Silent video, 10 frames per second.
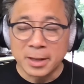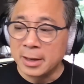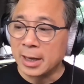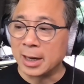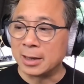
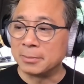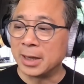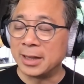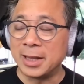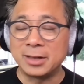
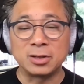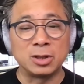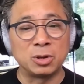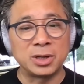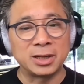and then to
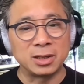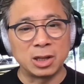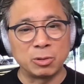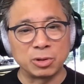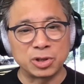learn how to
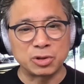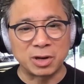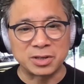lower stress.